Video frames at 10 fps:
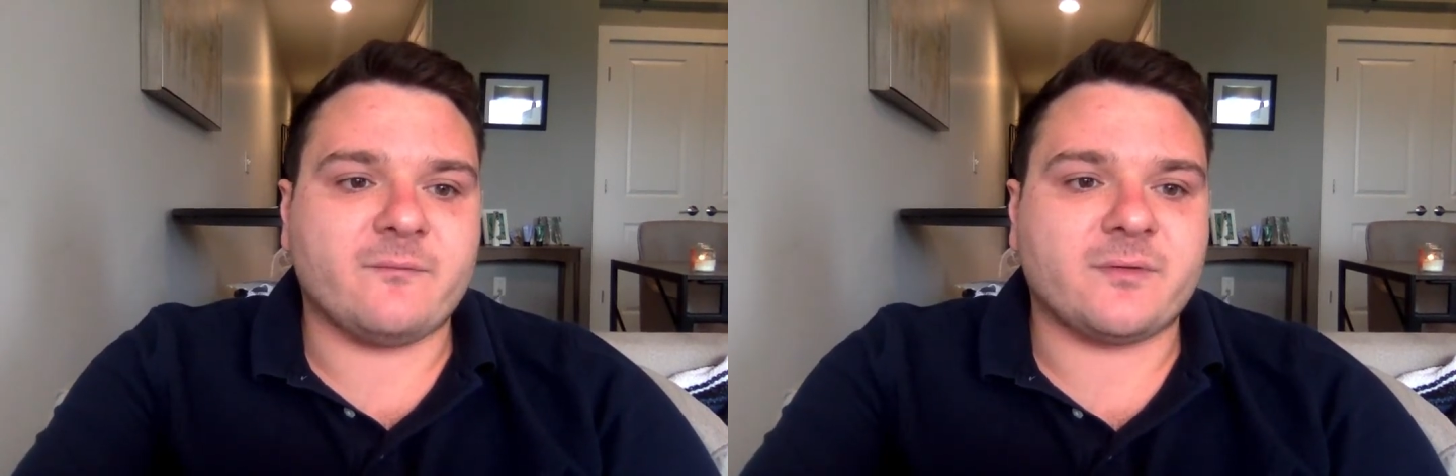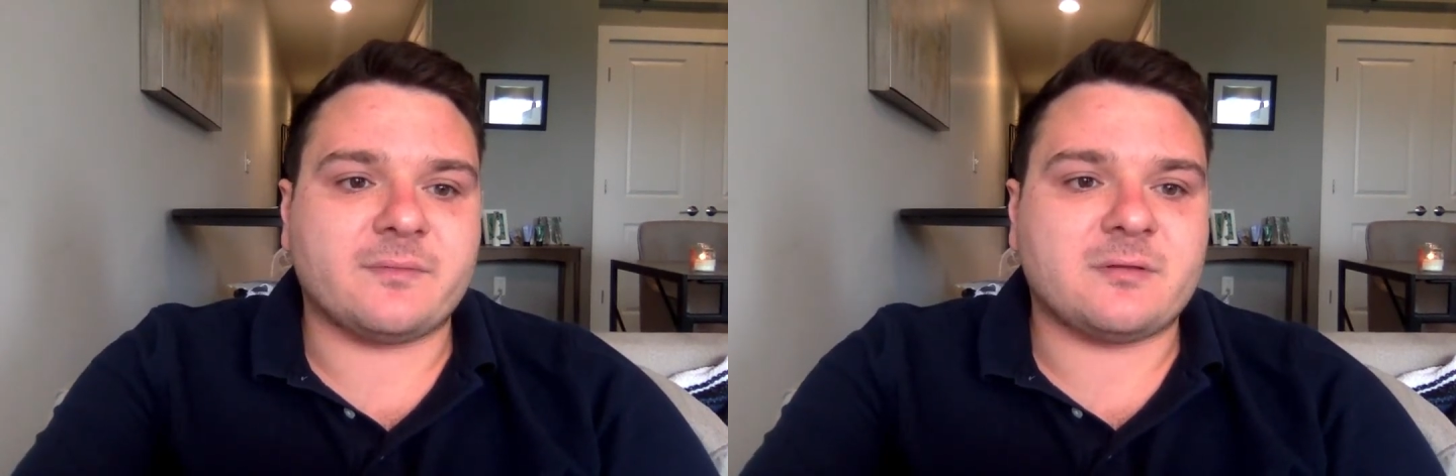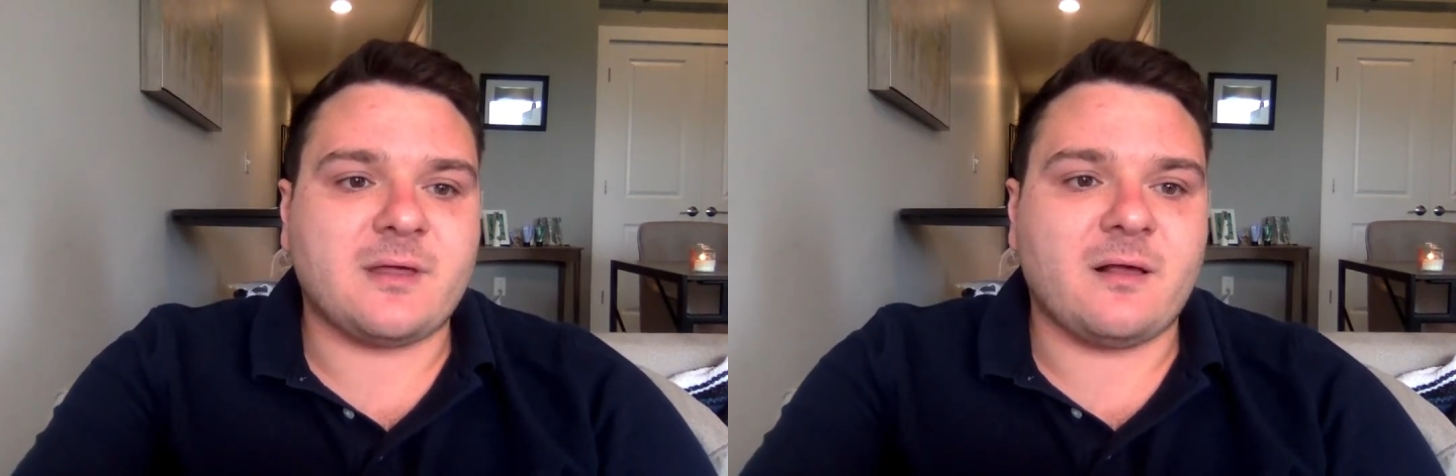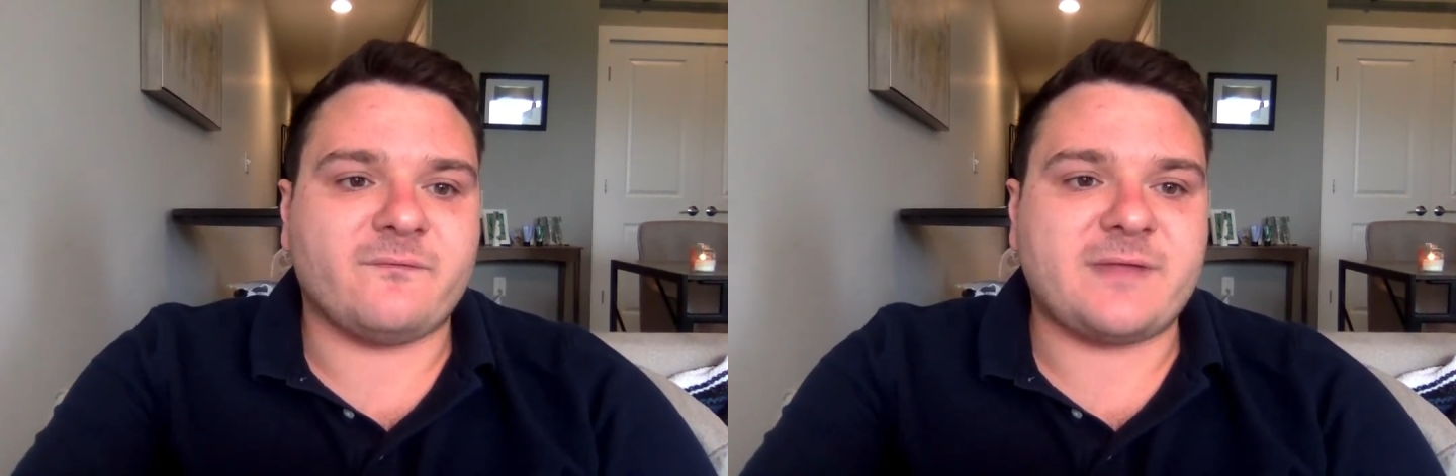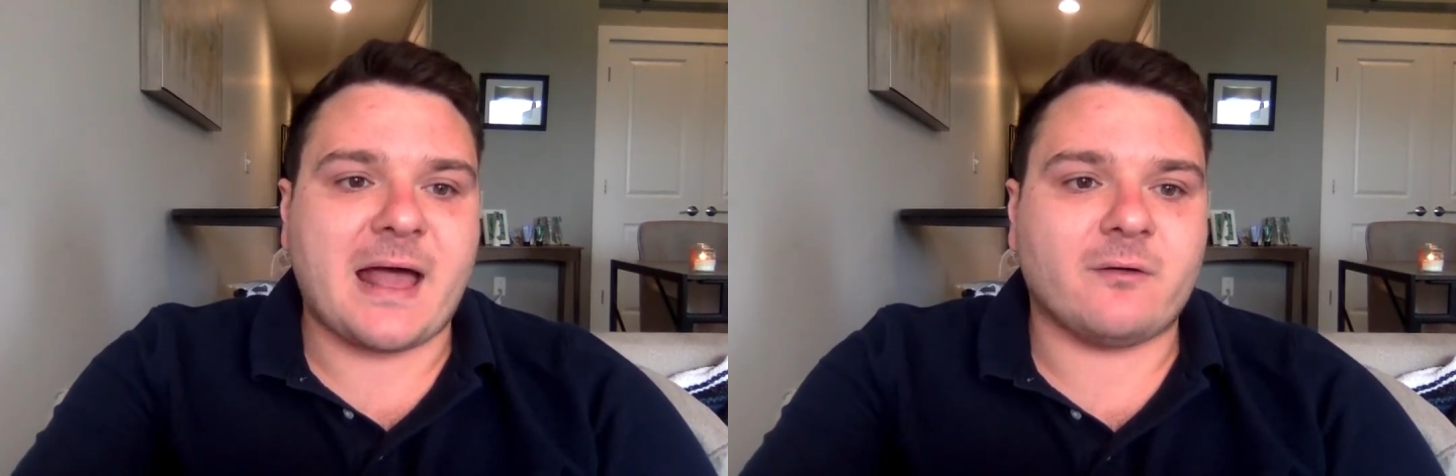from
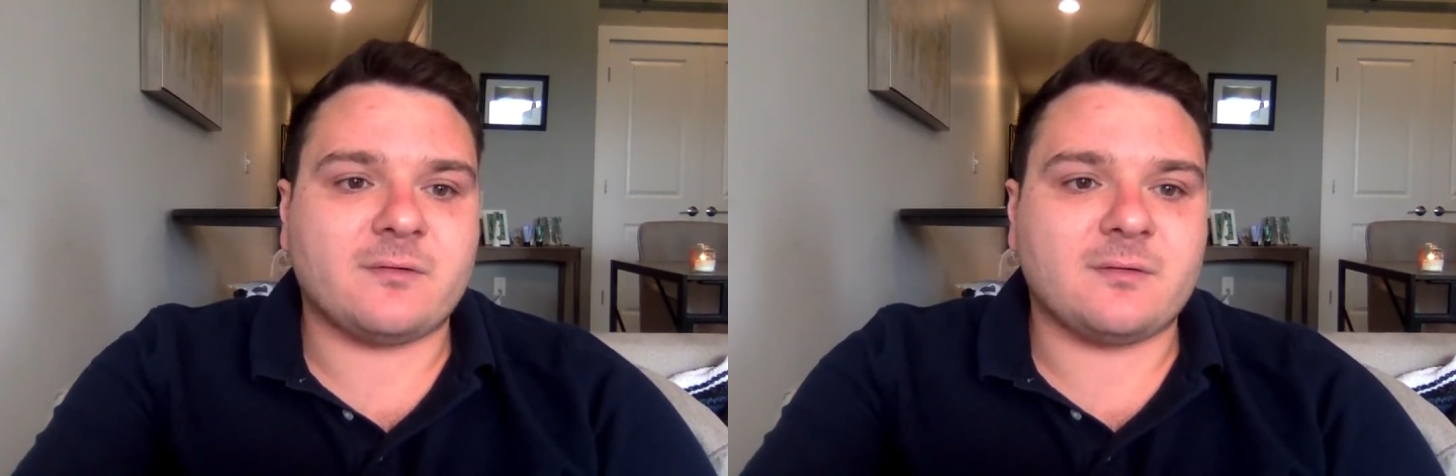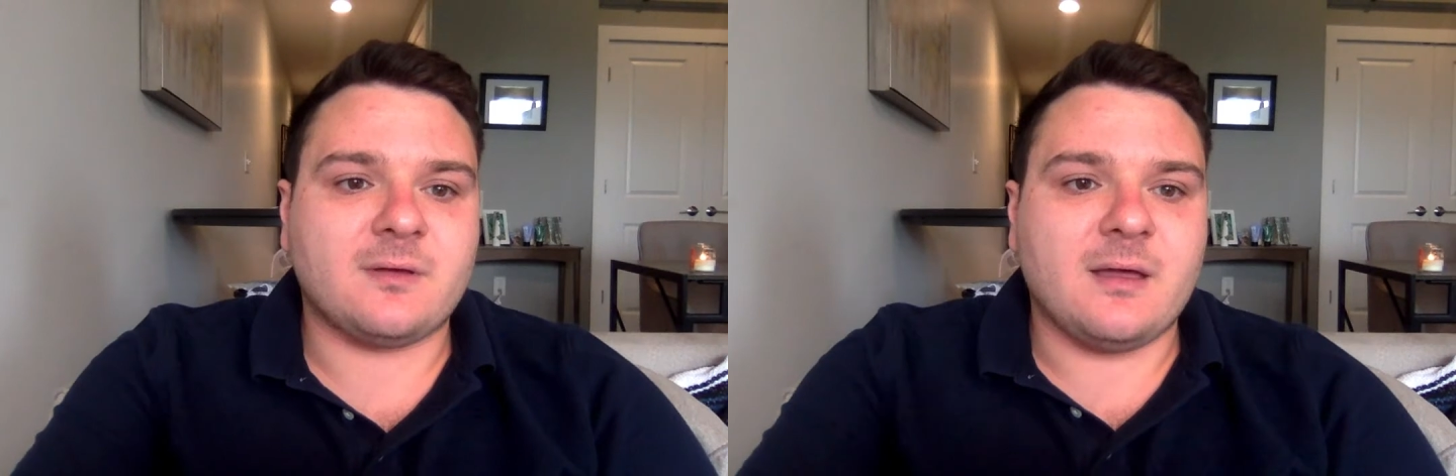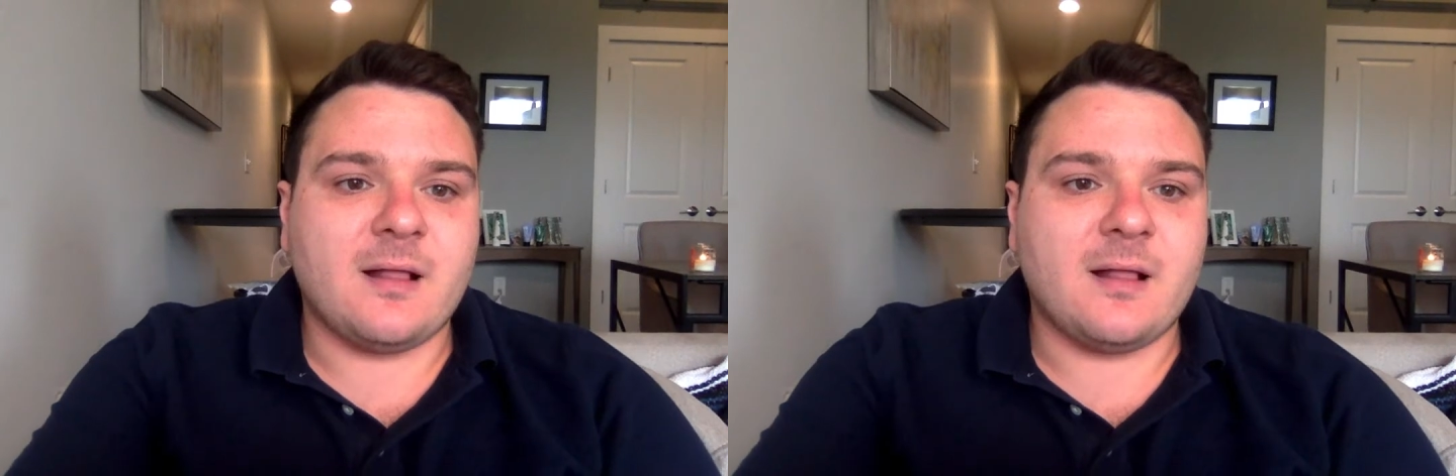self doubt